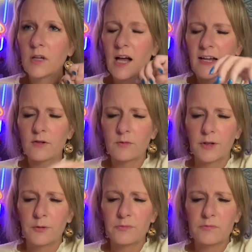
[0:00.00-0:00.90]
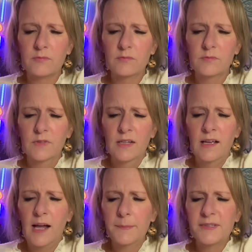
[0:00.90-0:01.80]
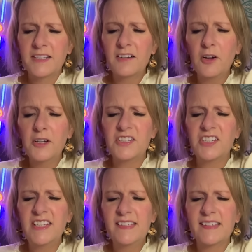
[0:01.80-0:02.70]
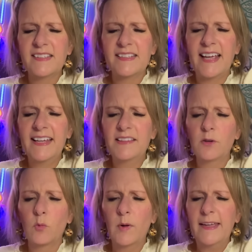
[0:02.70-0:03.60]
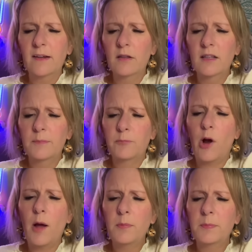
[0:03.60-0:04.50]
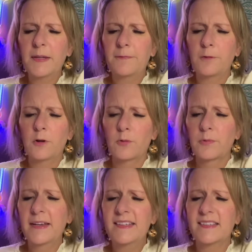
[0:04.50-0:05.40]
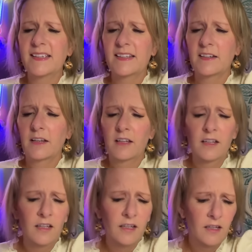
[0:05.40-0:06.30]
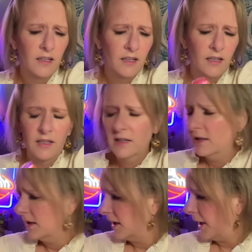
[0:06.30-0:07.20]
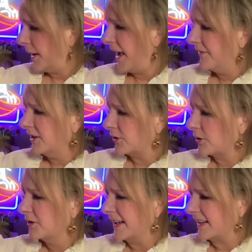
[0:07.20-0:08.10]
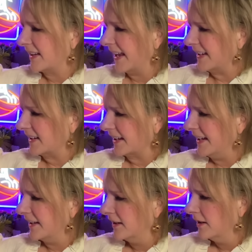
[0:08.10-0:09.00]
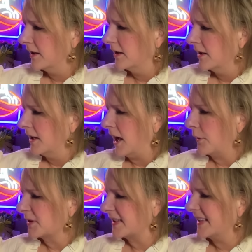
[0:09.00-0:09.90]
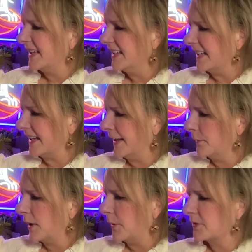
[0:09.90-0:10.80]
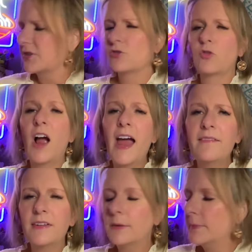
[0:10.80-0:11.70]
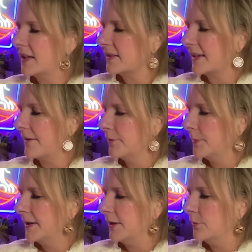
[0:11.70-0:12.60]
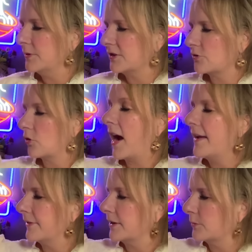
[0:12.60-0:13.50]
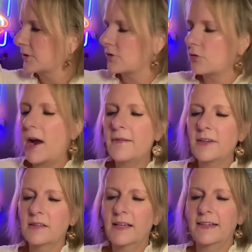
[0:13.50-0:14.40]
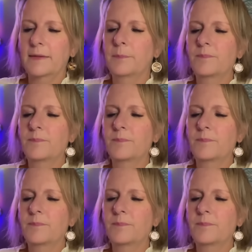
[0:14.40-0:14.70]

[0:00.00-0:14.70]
I don't know. I'm stuck on Jesus take the wheel, probably for a reason. I haven't heard it lately. I was thinking it while I was driving because everybody who was driving was driving like a...